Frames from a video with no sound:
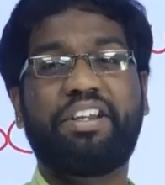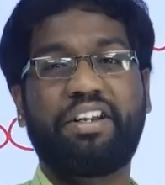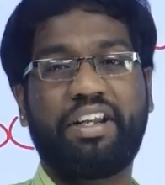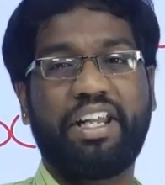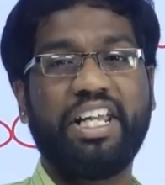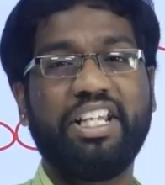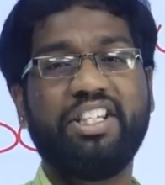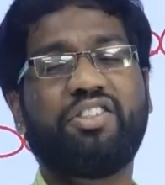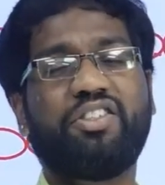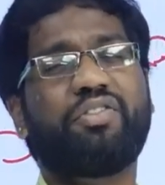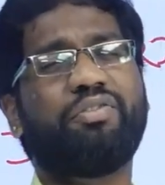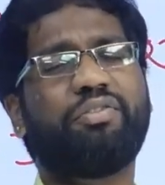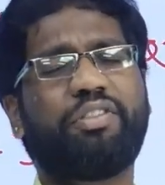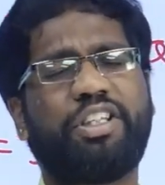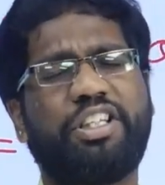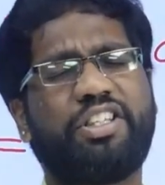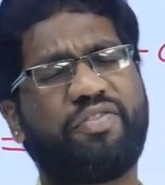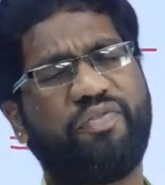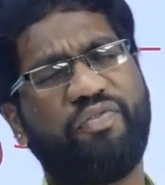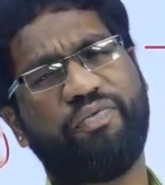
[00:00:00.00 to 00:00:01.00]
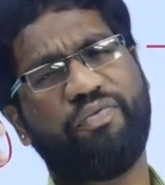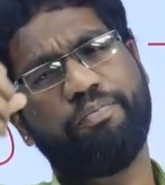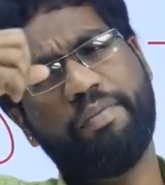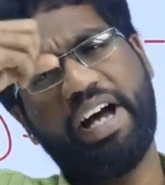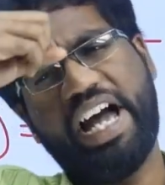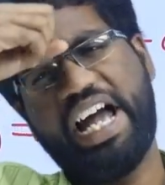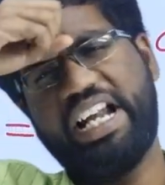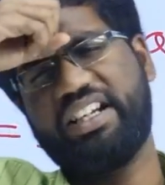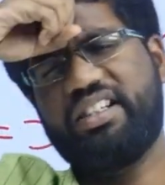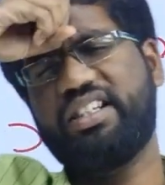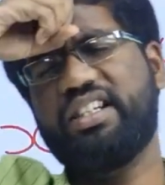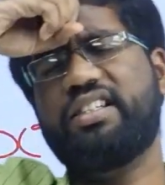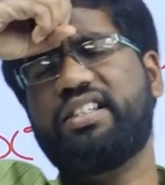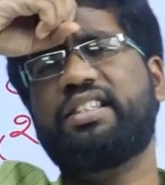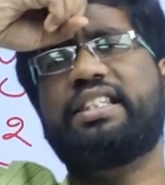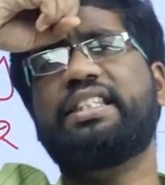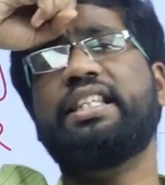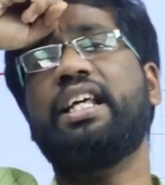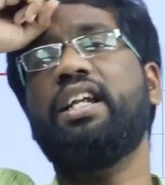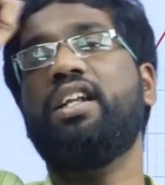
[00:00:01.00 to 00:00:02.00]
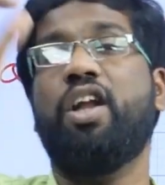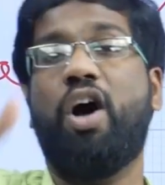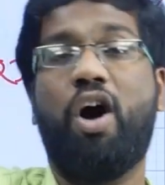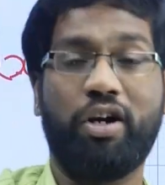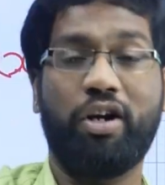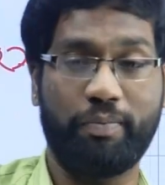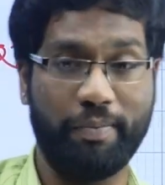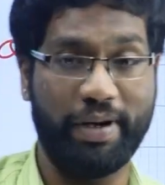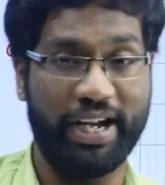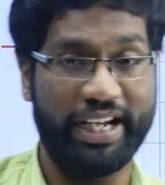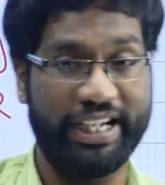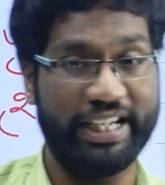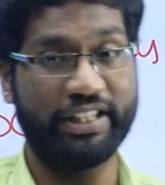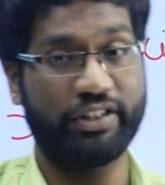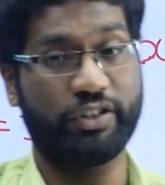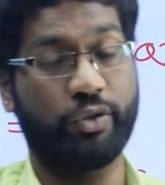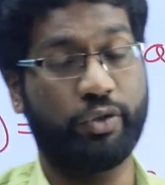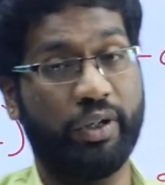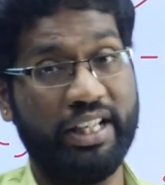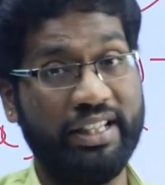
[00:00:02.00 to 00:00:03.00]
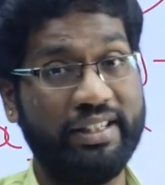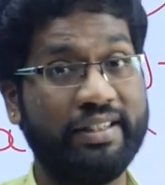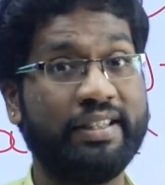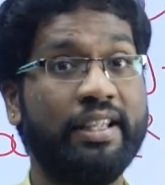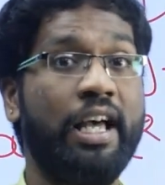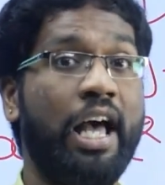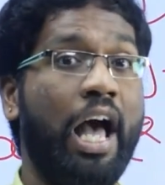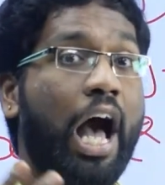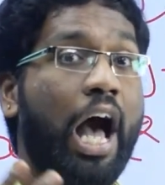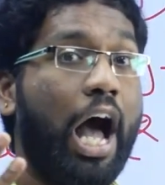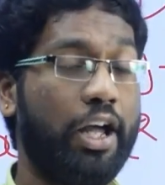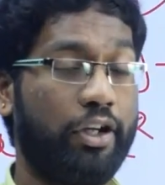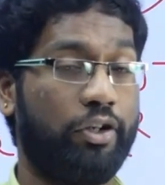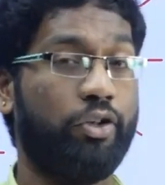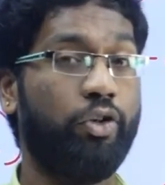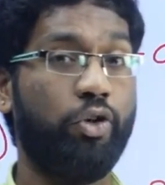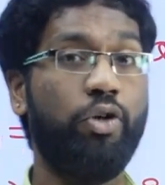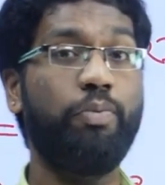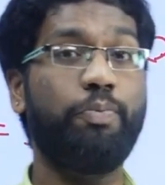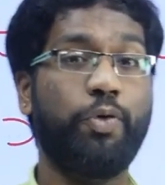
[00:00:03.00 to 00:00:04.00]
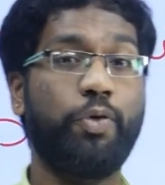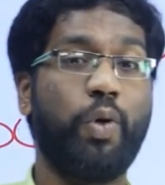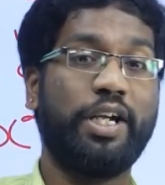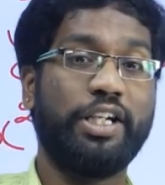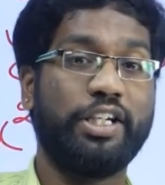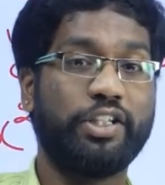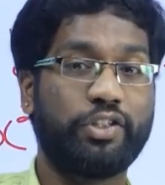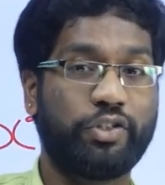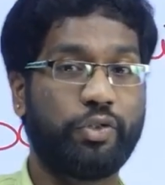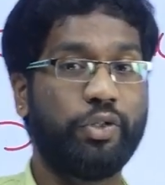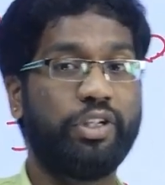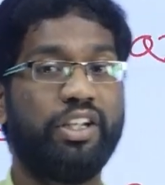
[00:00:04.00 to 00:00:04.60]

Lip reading: range is matters a lot, my dear students. I hope you understood